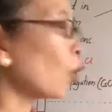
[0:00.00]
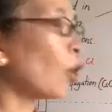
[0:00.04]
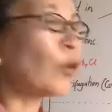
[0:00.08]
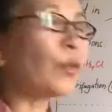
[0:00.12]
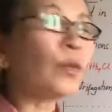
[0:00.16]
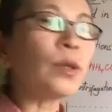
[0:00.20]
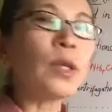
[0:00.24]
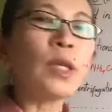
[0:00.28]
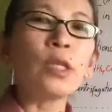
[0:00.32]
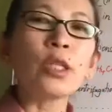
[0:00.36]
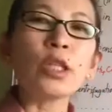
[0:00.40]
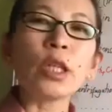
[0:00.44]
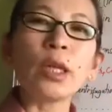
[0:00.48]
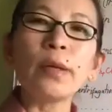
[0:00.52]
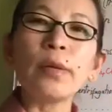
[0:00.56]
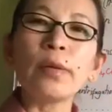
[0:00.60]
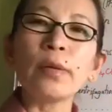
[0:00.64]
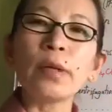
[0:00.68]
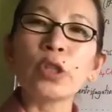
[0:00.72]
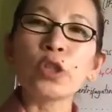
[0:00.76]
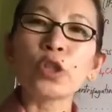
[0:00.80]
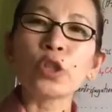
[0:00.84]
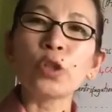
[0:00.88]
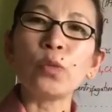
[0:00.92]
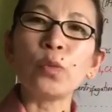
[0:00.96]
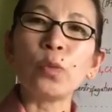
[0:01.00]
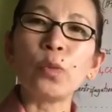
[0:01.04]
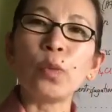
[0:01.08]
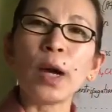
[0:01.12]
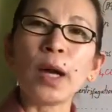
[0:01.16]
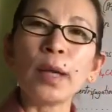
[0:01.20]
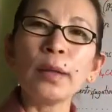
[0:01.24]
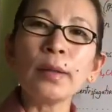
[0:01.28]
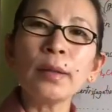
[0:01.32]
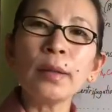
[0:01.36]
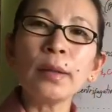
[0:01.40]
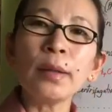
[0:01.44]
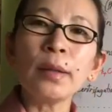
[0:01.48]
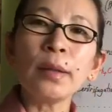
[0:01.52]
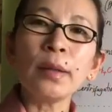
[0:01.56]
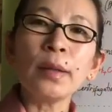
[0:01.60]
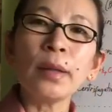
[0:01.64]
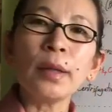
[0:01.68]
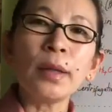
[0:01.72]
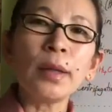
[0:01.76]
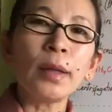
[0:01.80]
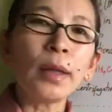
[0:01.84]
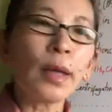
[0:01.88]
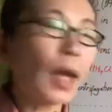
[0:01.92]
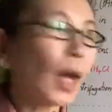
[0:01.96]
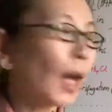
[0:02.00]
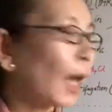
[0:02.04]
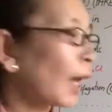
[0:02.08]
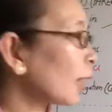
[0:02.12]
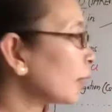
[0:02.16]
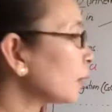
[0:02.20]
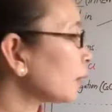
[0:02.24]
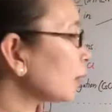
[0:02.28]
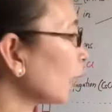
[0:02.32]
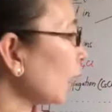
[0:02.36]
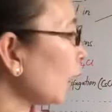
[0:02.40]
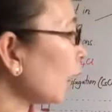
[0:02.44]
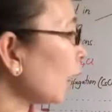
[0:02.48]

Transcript: of generation 1, and the